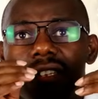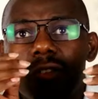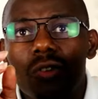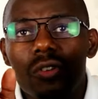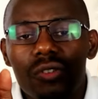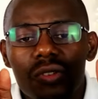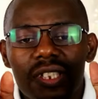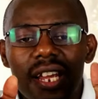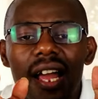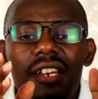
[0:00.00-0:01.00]
it also
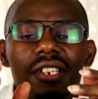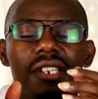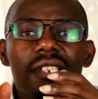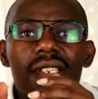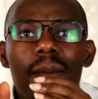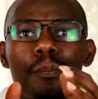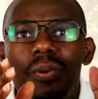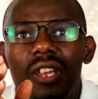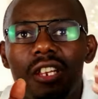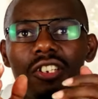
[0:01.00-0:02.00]
touches a
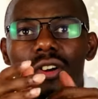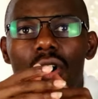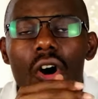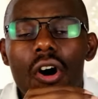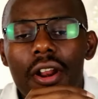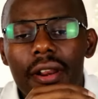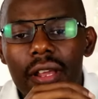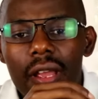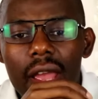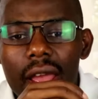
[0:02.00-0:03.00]
bit
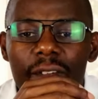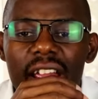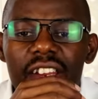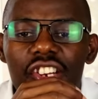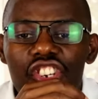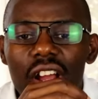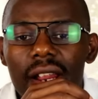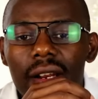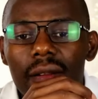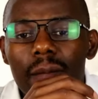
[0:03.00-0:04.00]
on
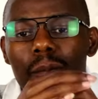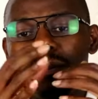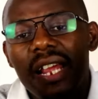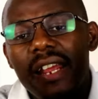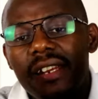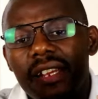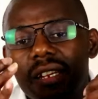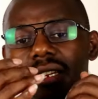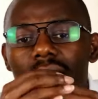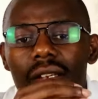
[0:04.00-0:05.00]
financial
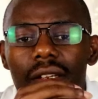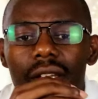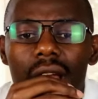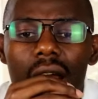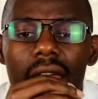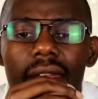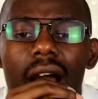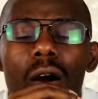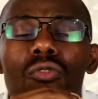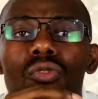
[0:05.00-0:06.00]
planning
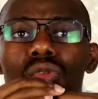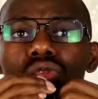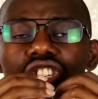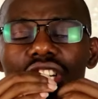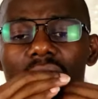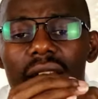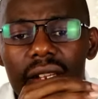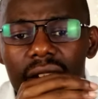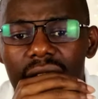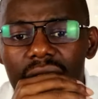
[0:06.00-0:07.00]
and how crucial
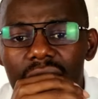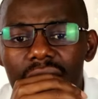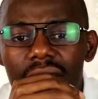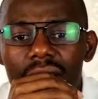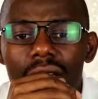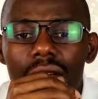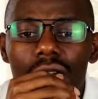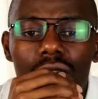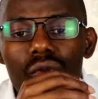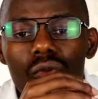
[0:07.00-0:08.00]
it is
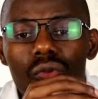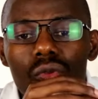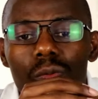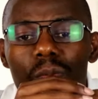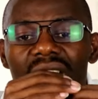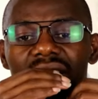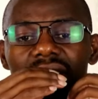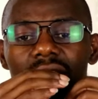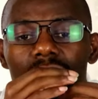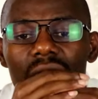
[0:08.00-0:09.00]
to
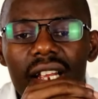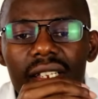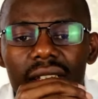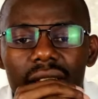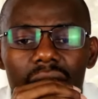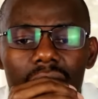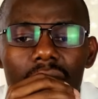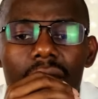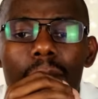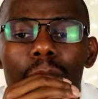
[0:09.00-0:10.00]
meticulously
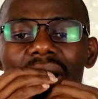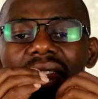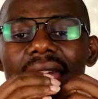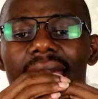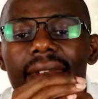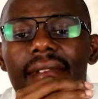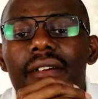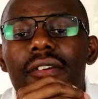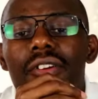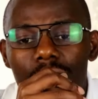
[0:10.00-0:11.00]
plan
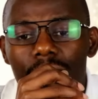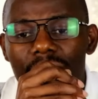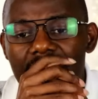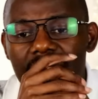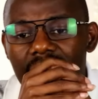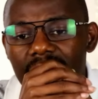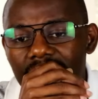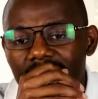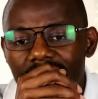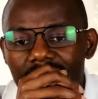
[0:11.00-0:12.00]
your
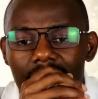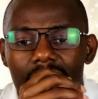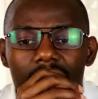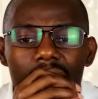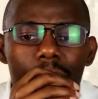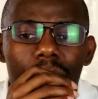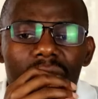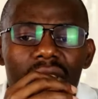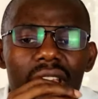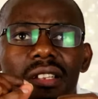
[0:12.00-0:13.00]
finances. And
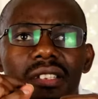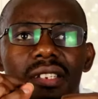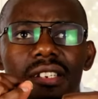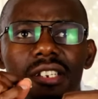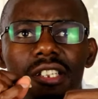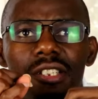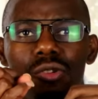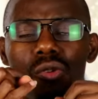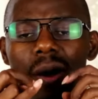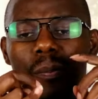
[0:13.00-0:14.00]
it teaches
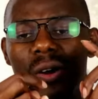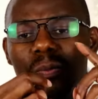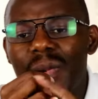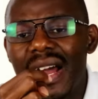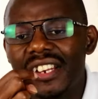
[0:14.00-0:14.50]
you about